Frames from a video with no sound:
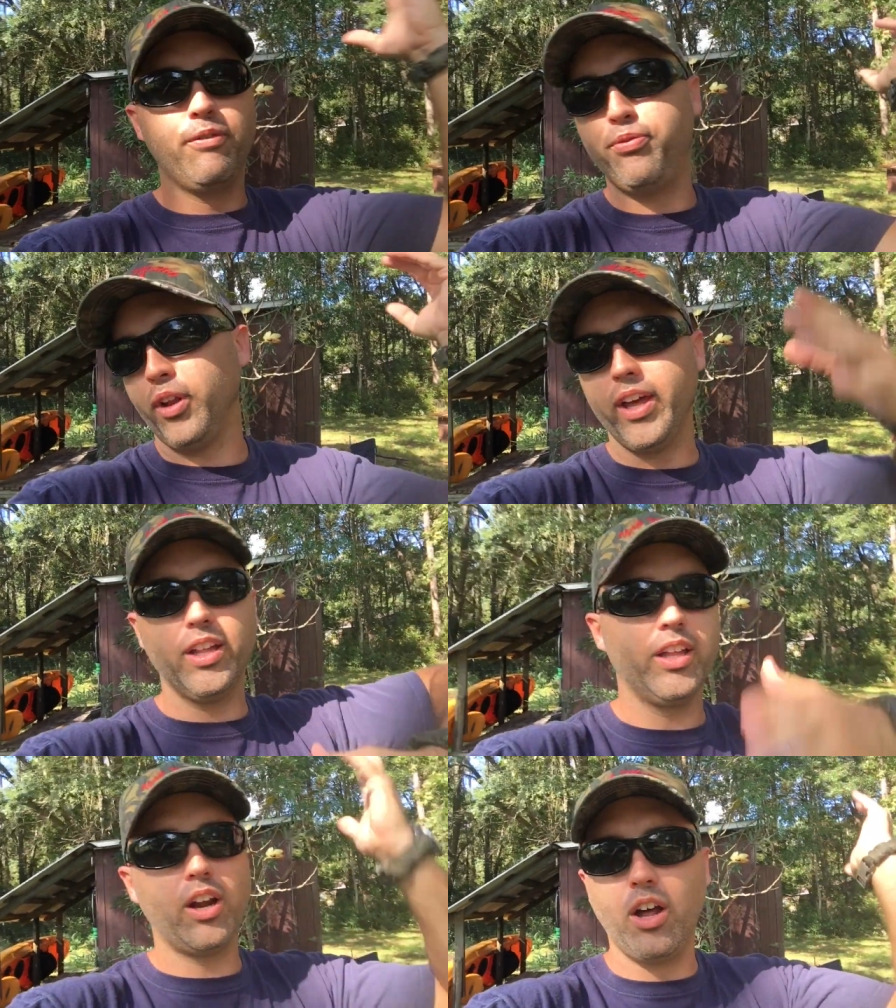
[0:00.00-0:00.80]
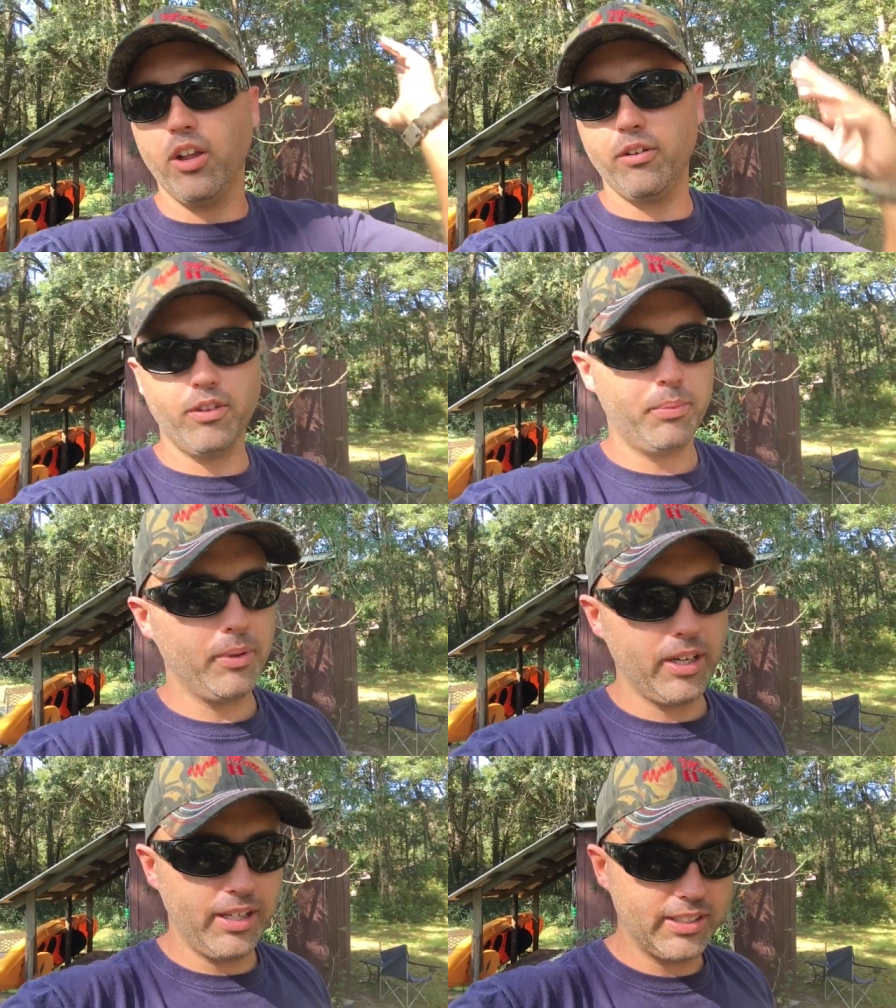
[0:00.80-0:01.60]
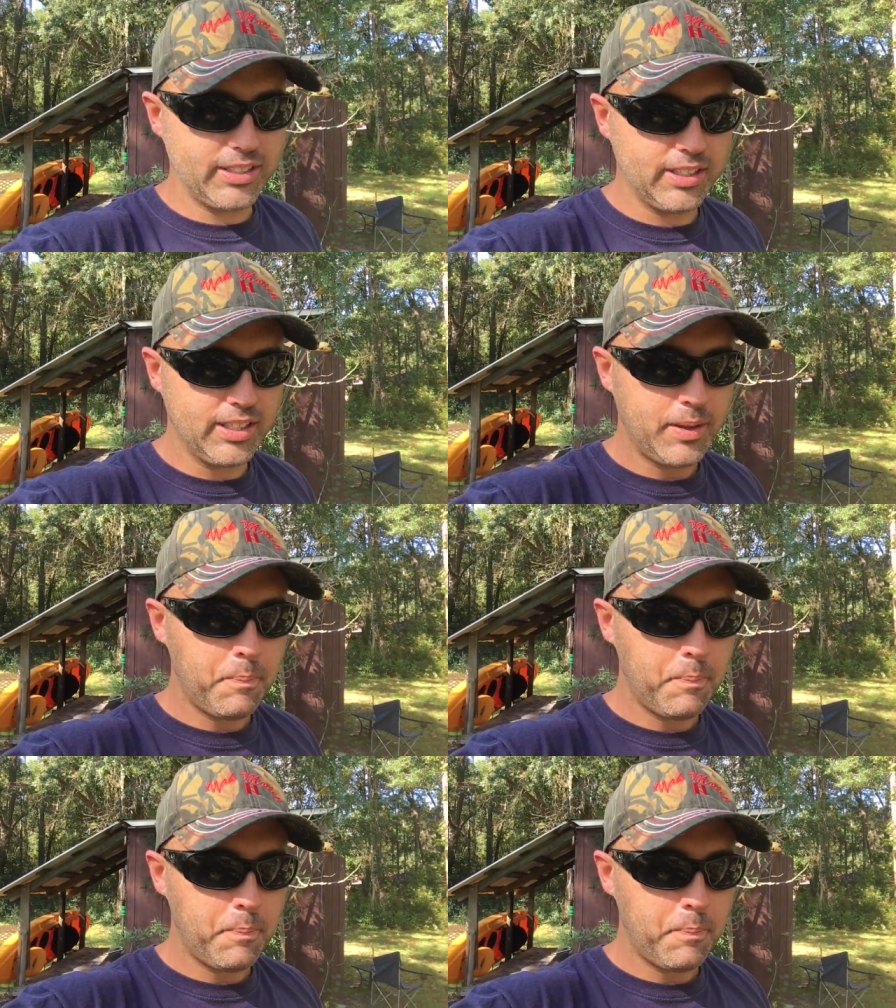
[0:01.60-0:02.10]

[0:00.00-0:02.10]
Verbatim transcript: flailing all over the place.